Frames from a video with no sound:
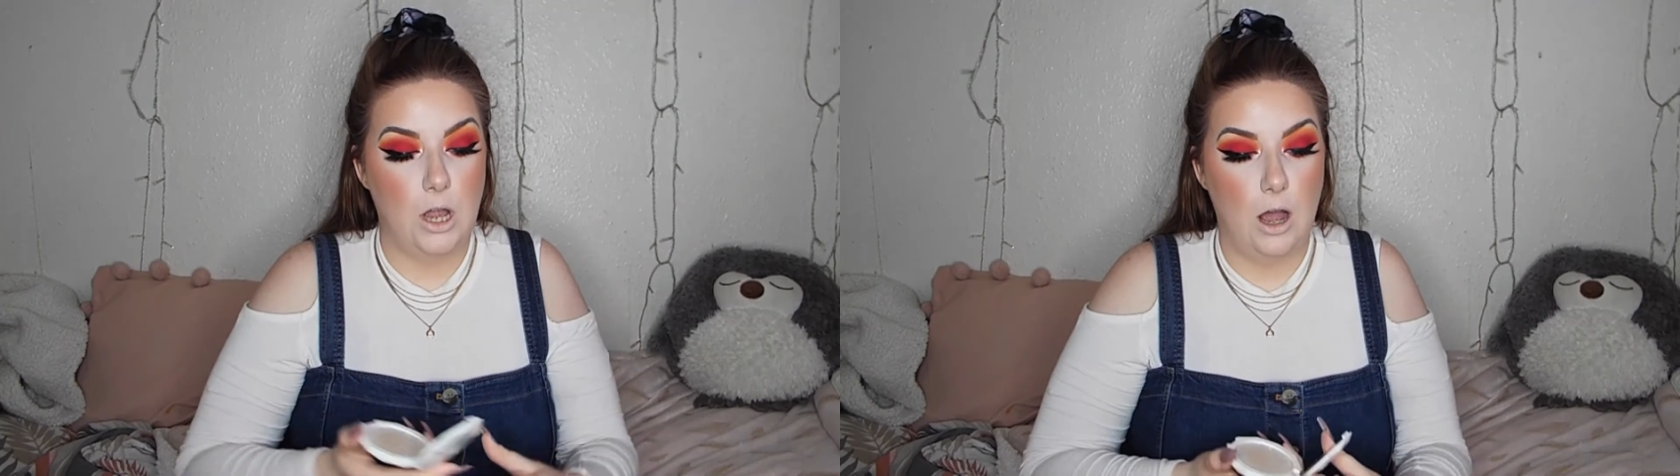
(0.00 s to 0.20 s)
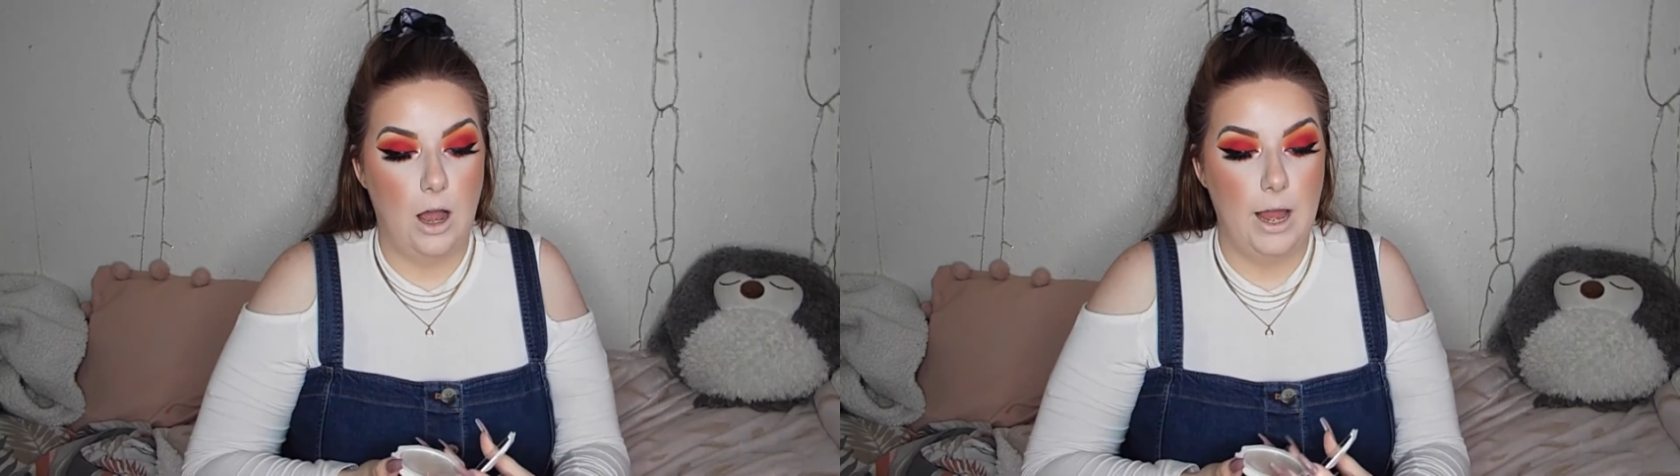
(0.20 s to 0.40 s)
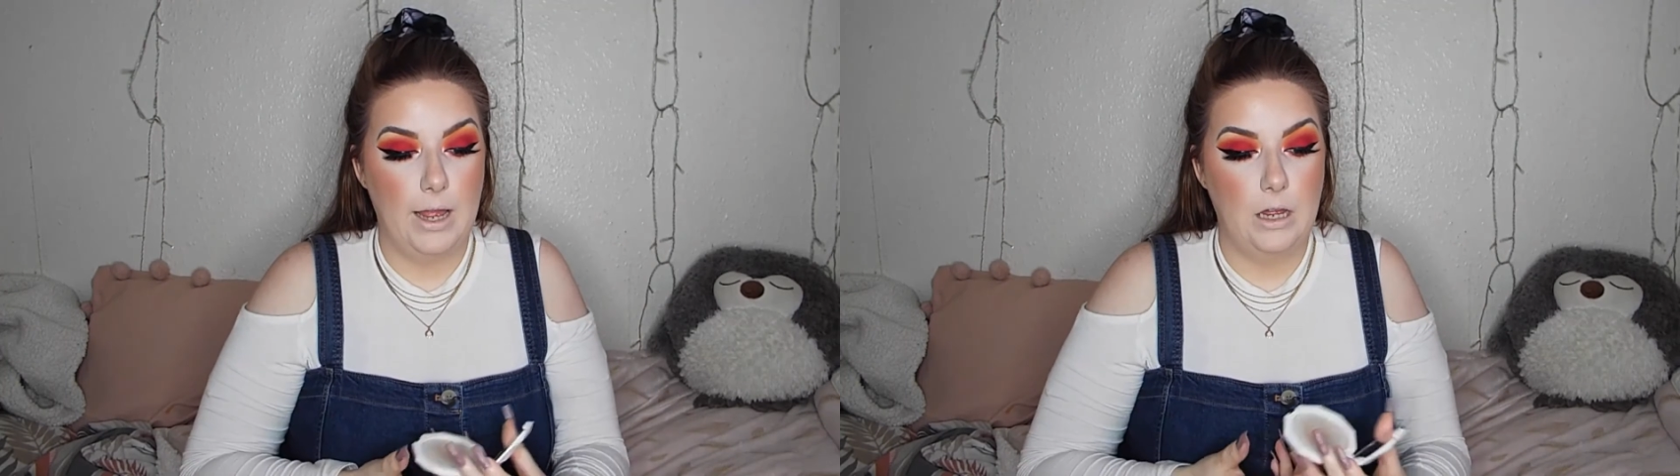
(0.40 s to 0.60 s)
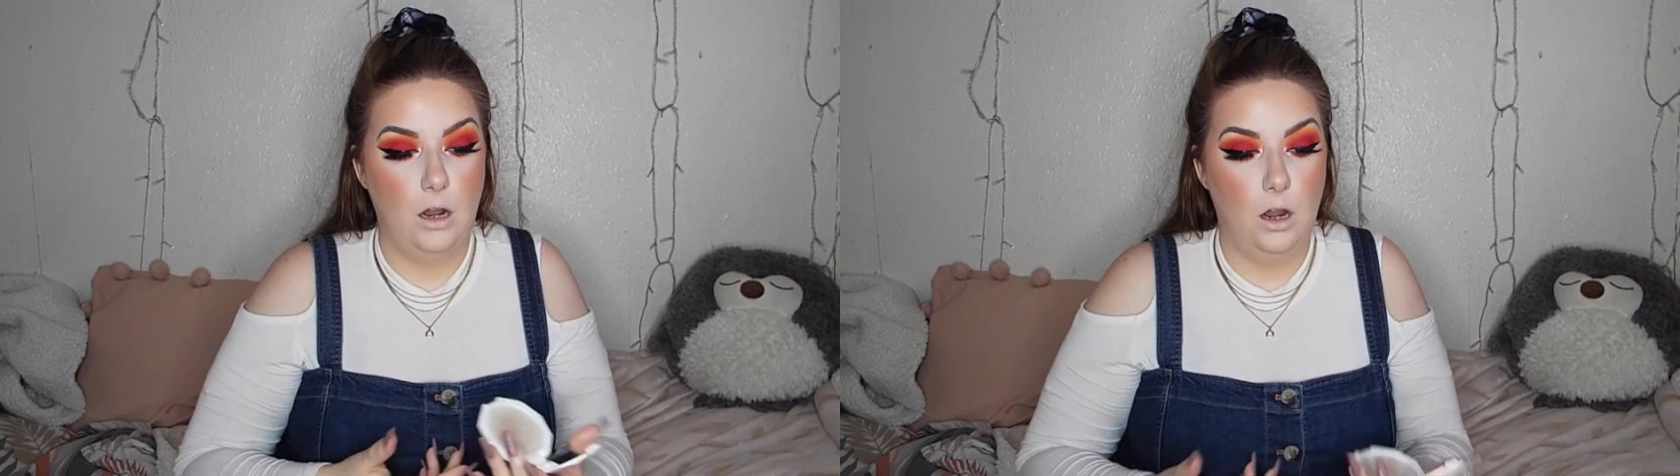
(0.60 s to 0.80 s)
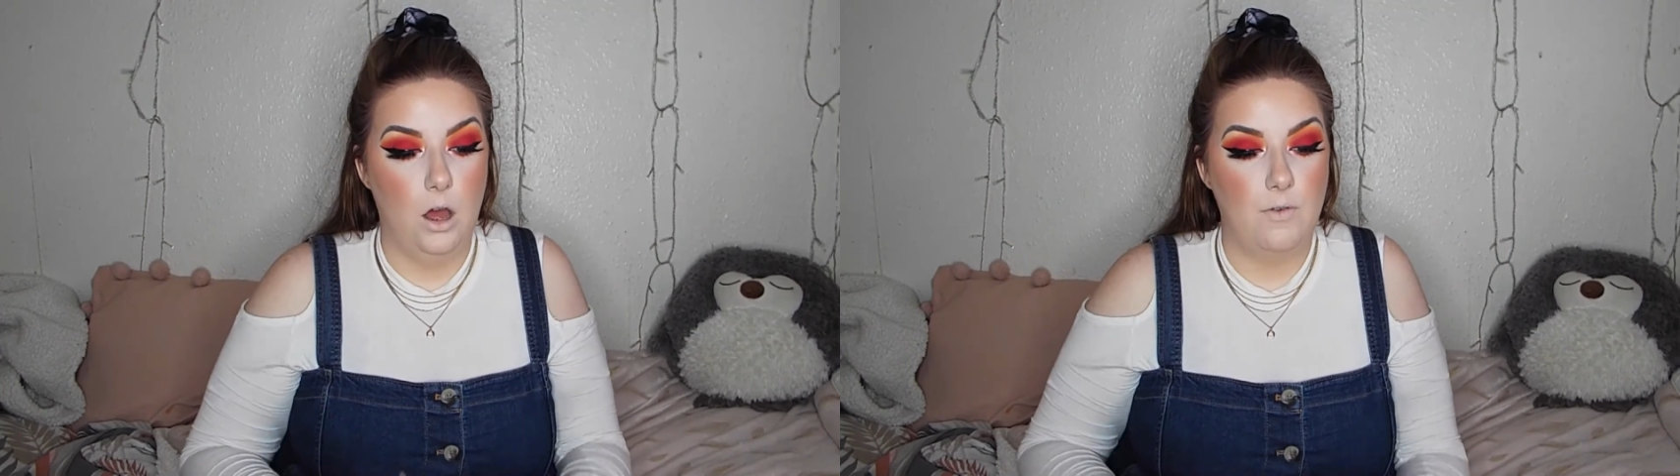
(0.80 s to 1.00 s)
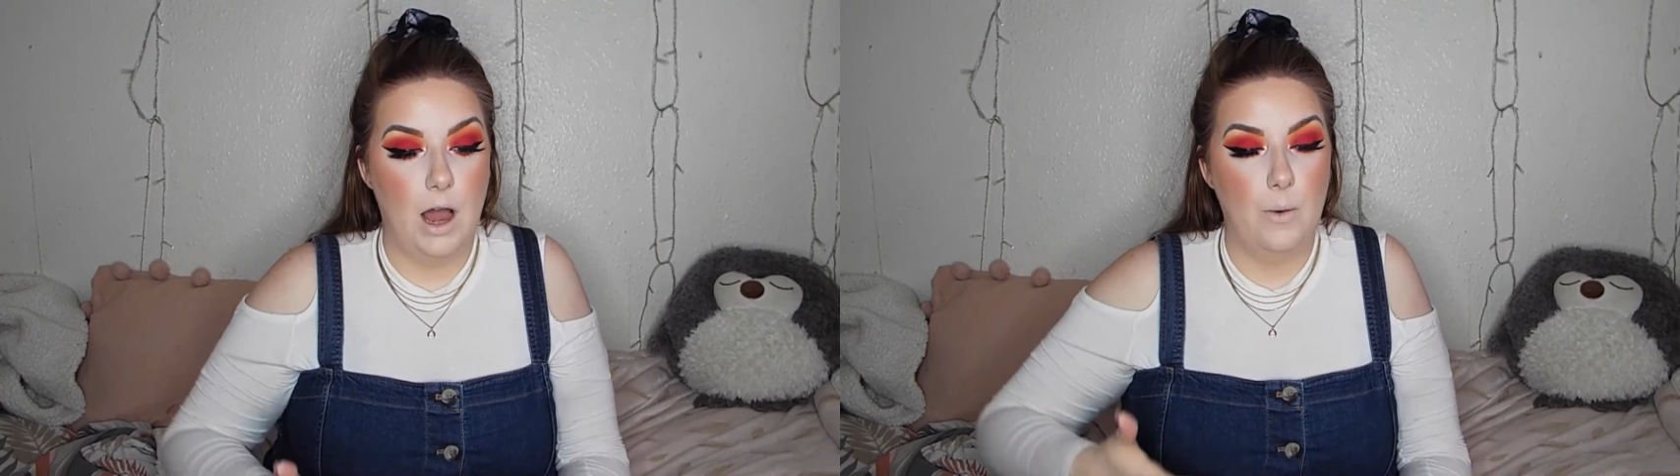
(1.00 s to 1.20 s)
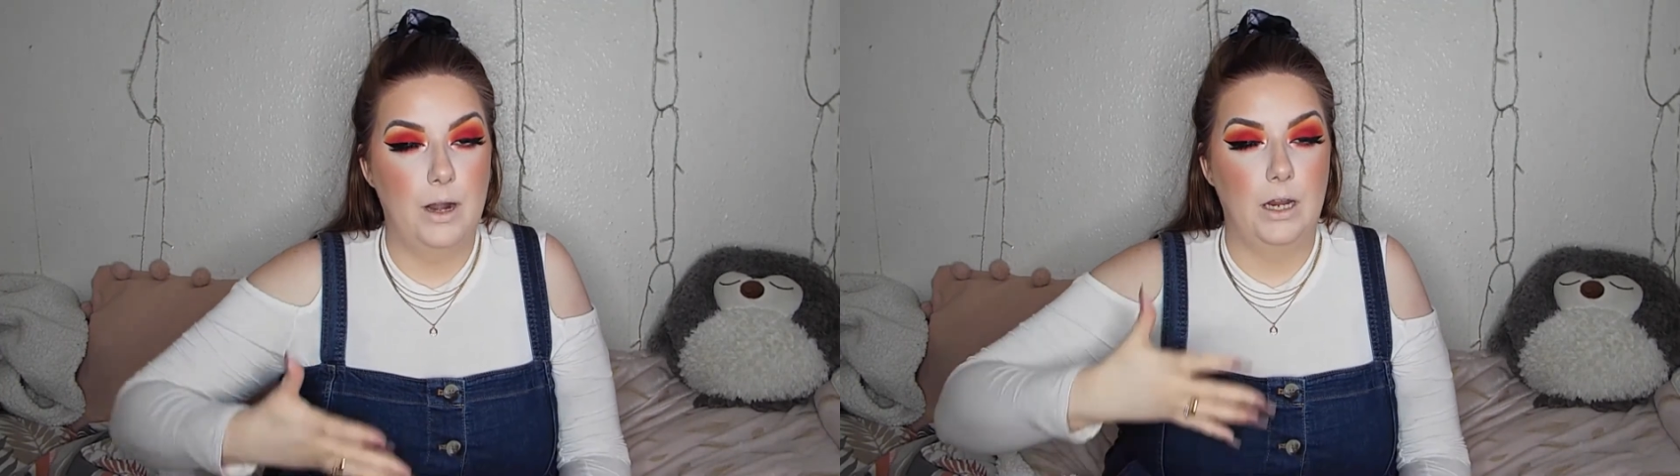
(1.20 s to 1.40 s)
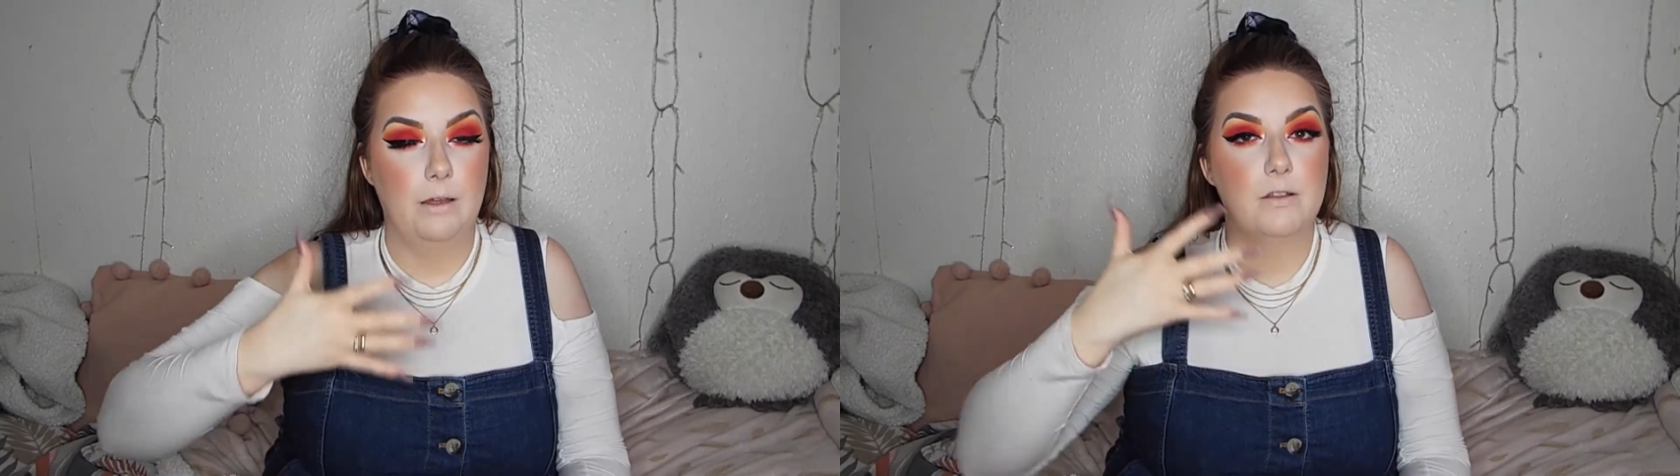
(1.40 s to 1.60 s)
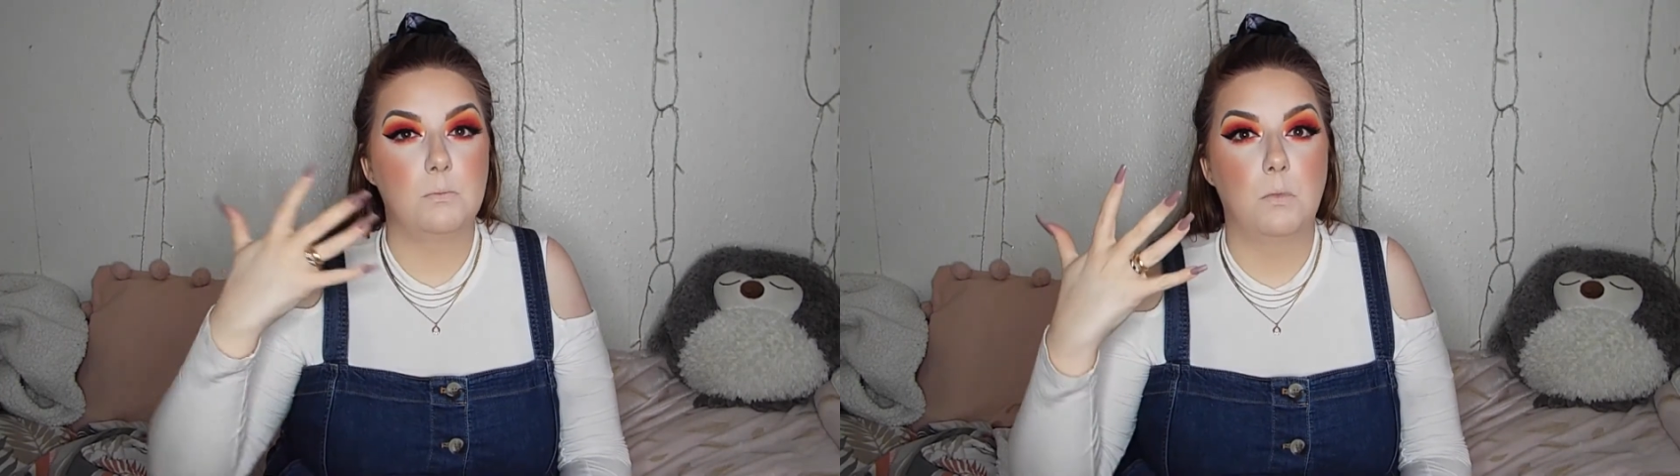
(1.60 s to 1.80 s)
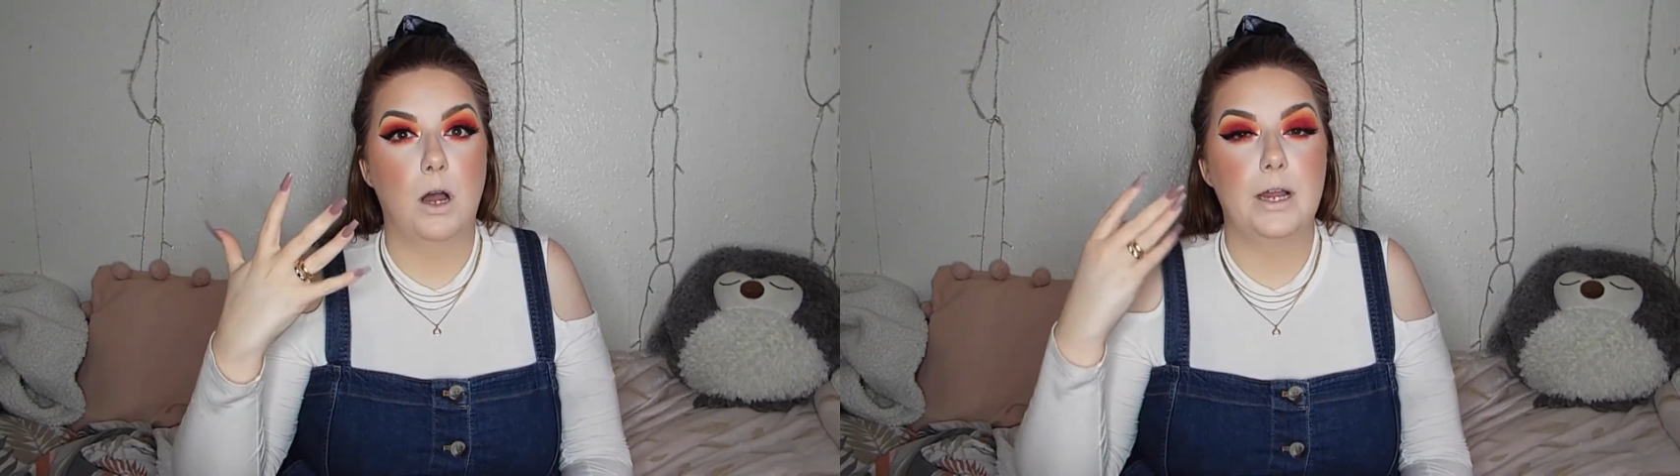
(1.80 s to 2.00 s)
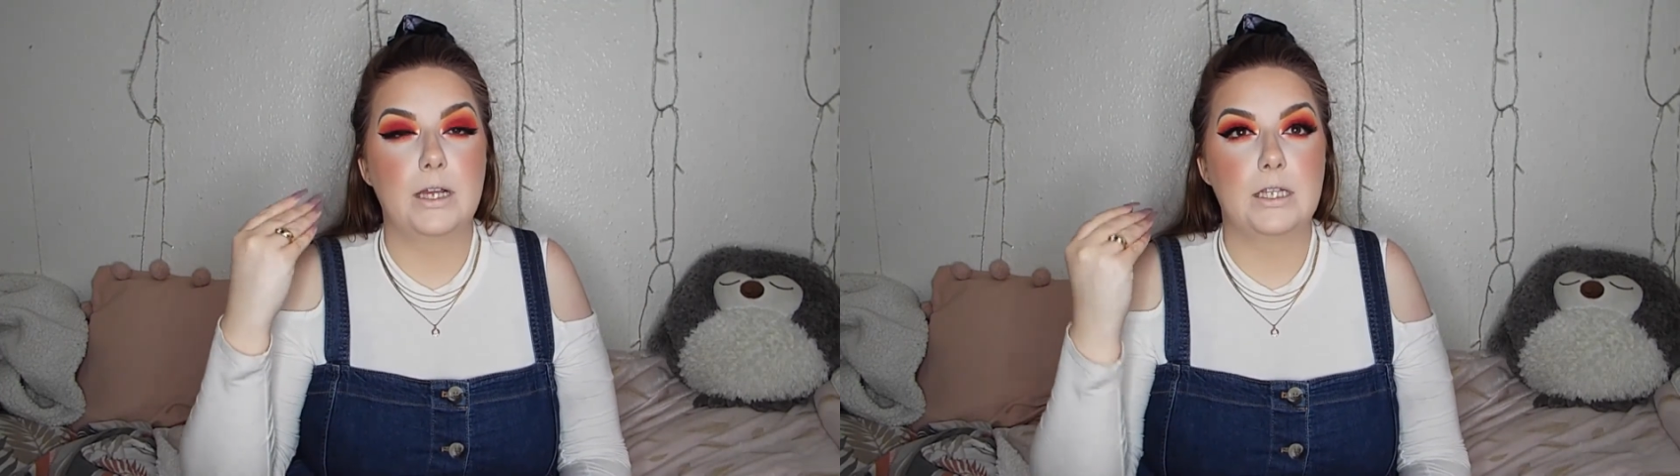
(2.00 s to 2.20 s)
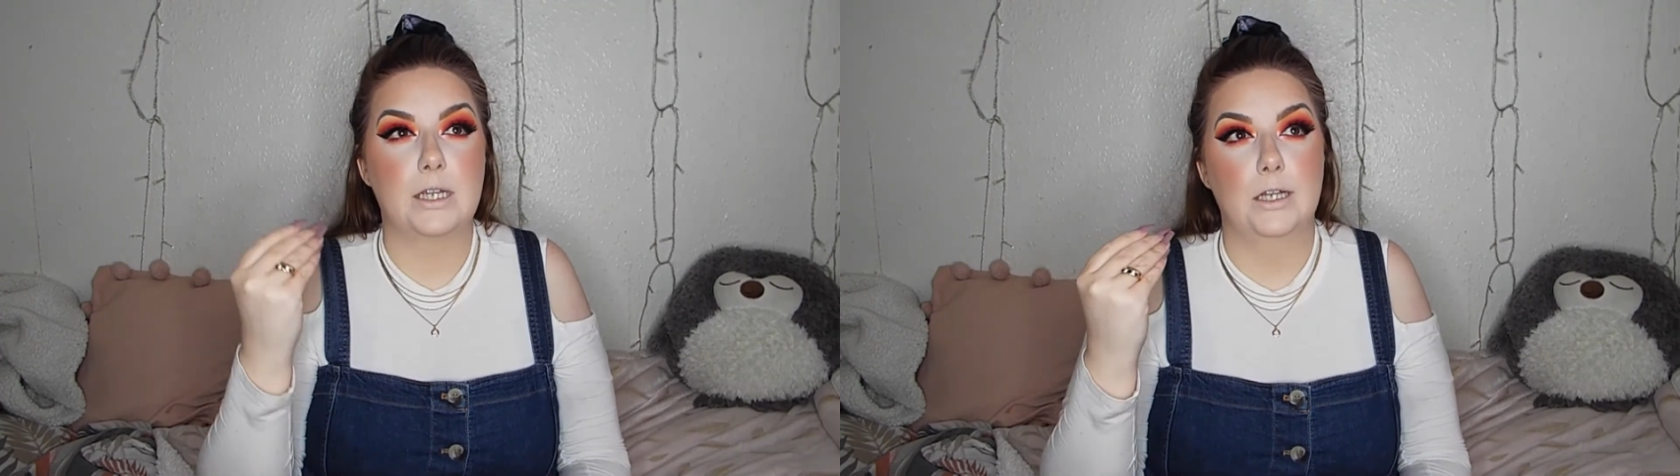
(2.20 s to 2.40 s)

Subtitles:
I love how it leaves my skin